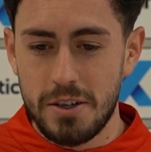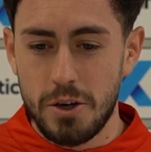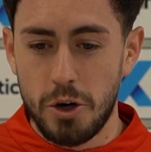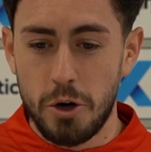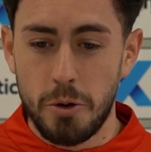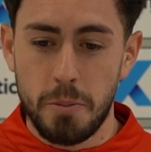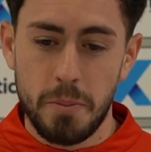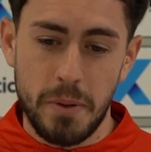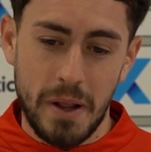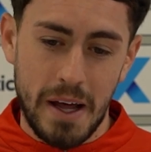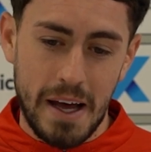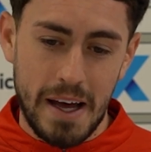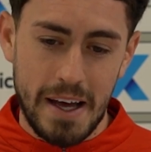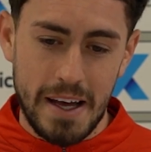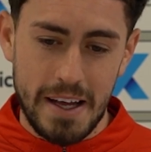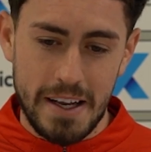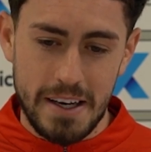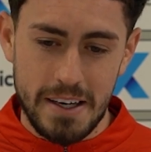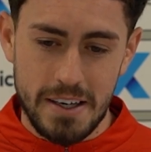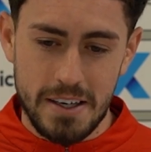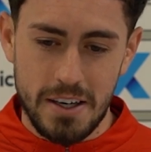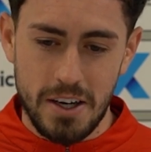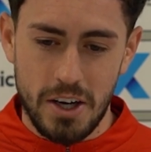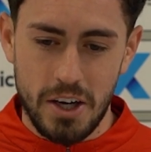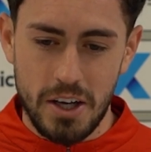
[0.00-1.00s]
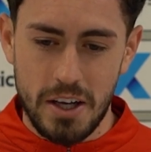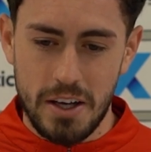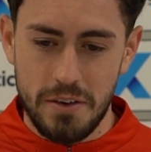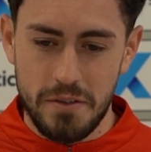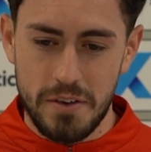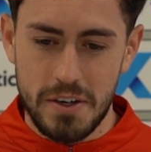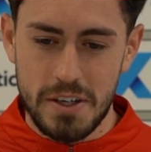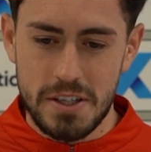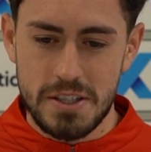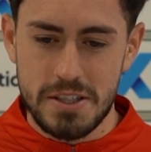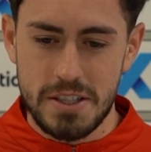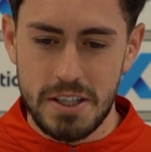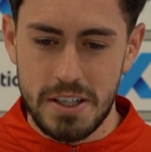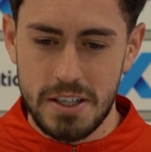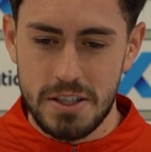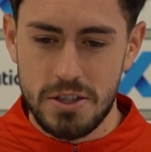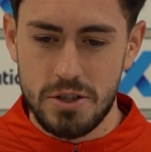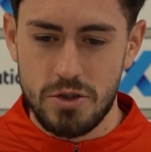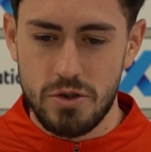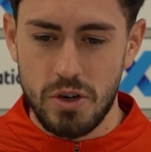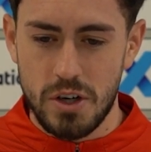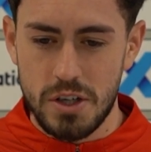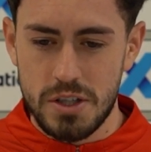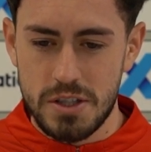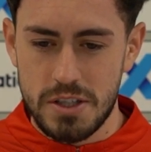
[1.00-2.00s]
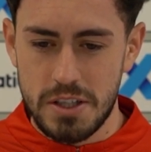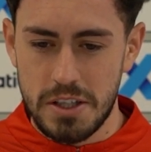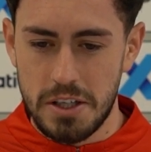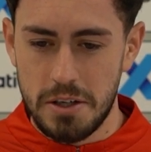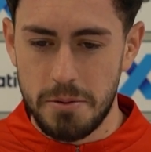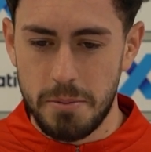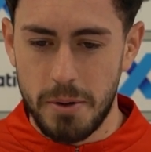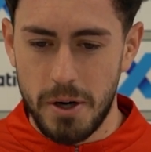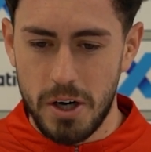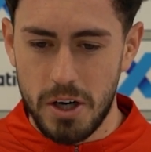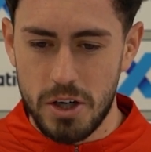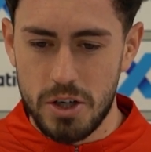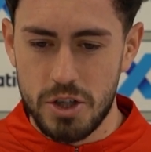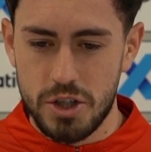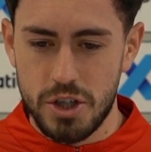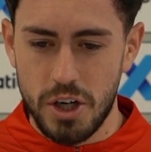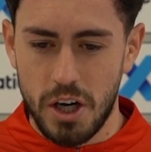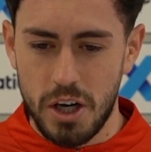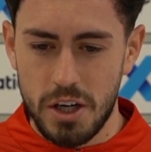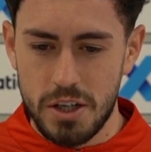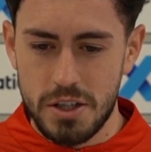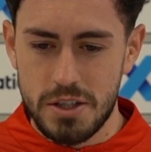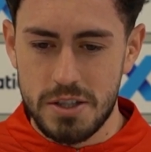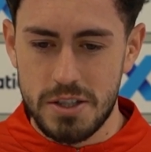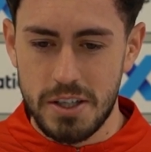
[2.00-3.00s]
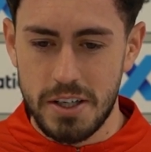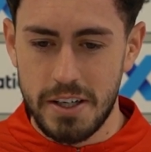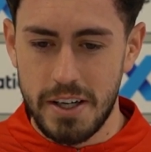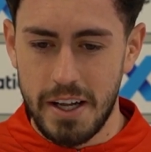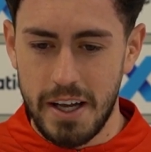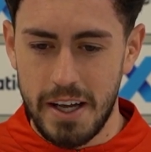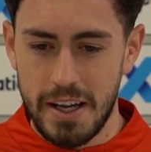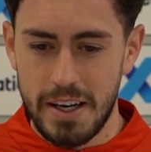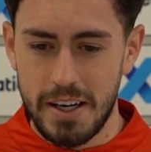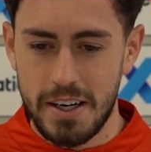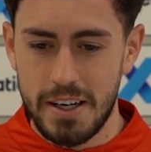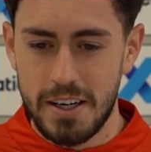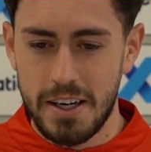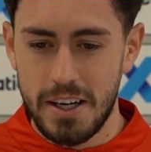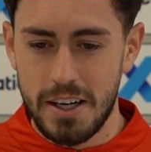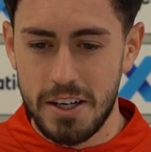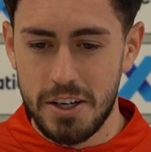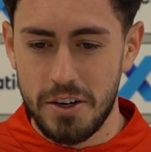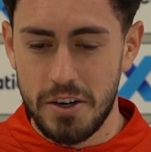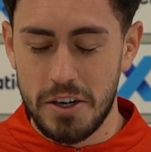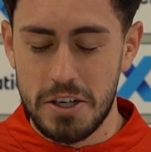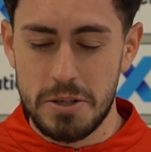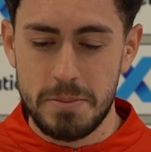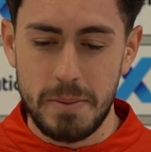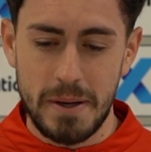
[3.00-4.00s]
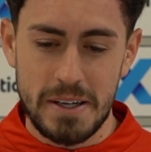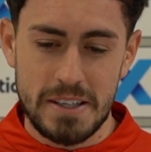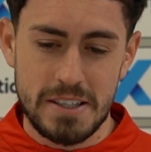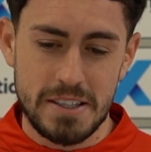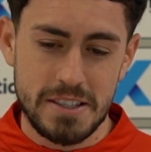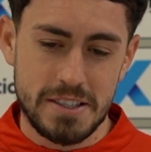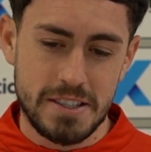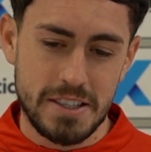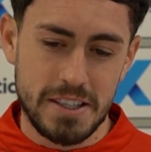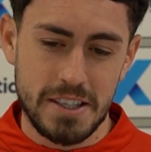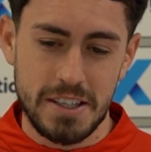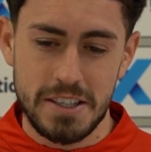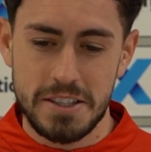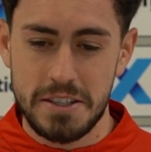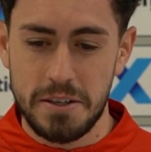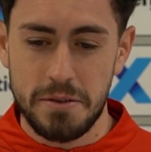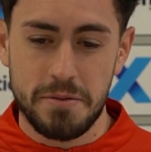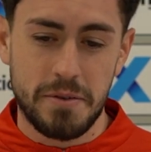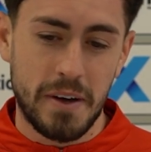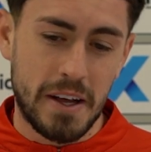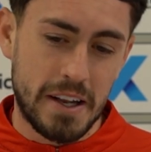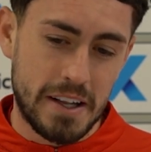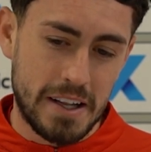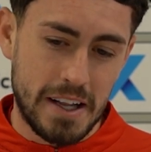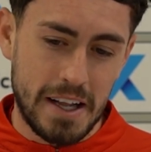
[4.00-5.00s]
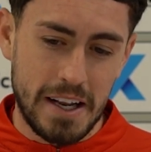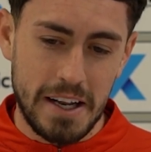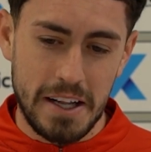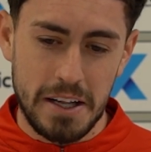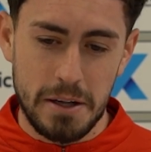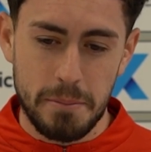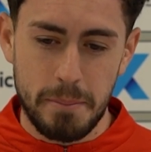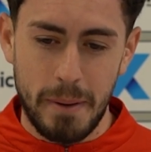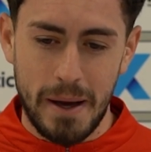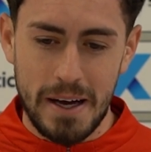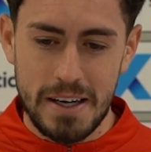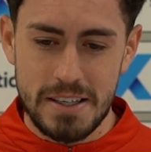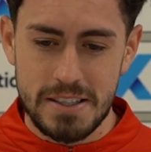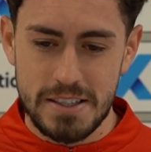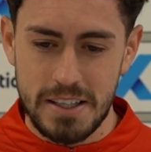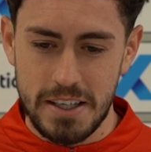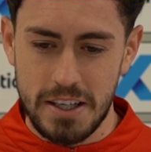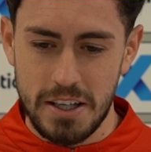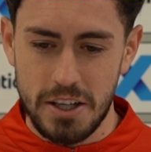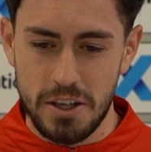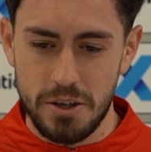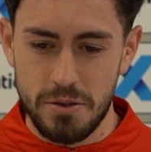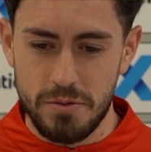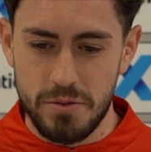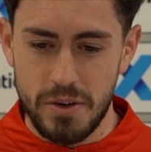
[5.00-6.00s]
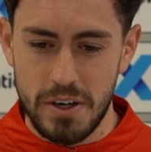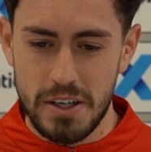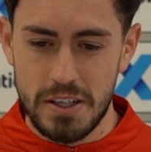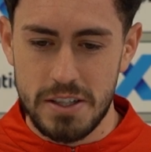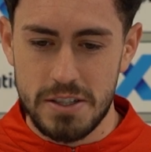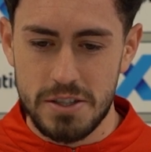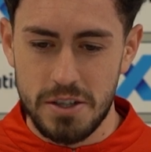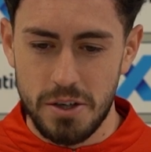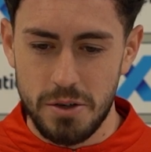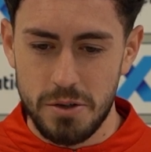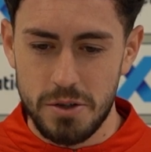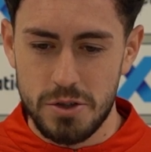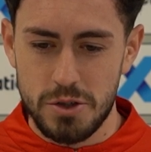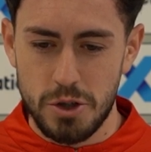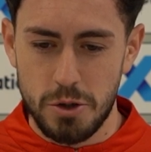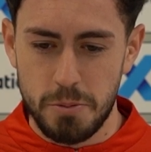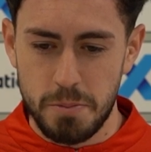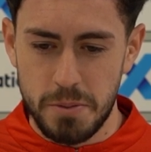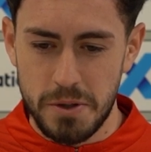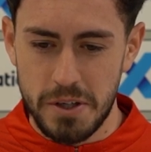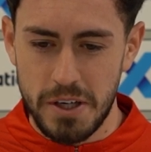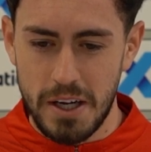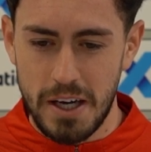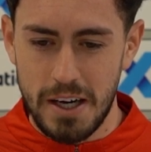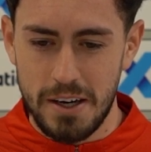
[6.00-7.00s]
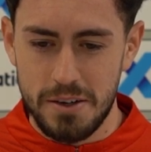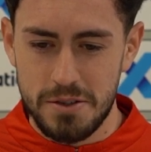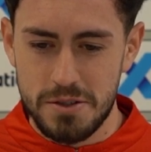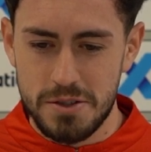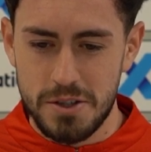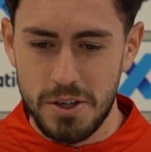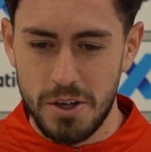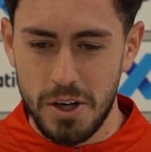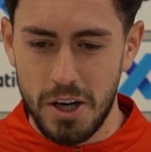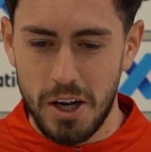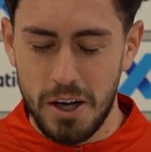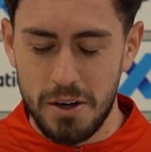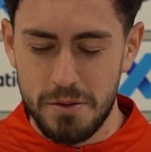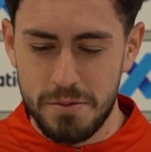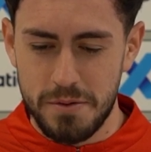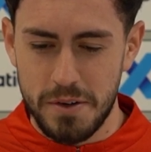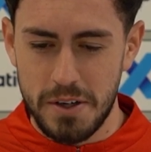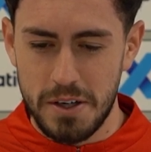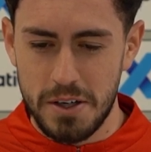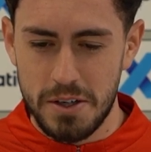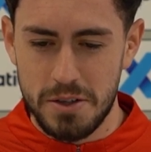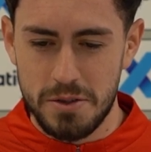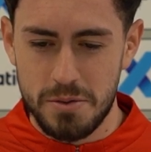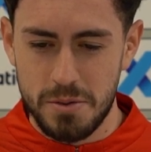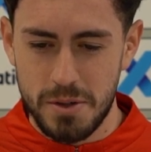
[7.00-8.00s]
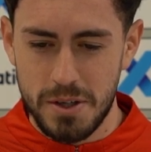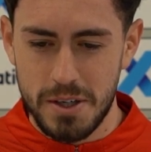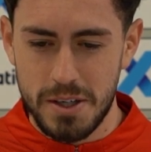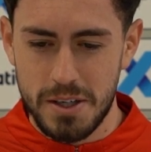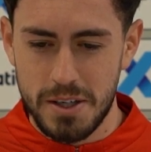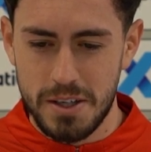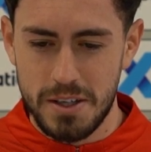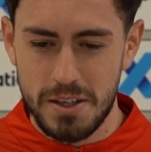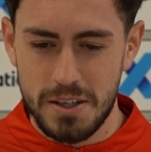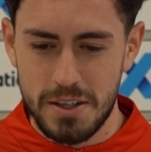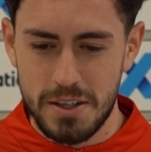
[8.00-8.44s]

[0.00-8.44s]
up that end, like giving assists, crossing the box, shots, and then you're expected to defend then at the back stick the other end. So it's up and down. So a lot of fitness work.